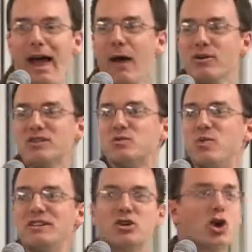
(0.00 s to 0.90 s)
How a
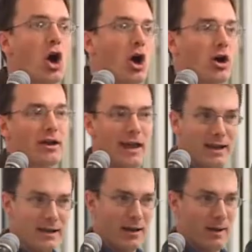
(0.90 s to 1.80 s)
Swiss Guard
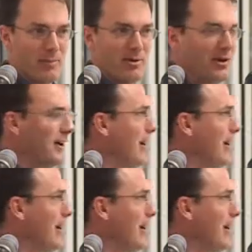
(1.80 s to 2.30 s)
ended up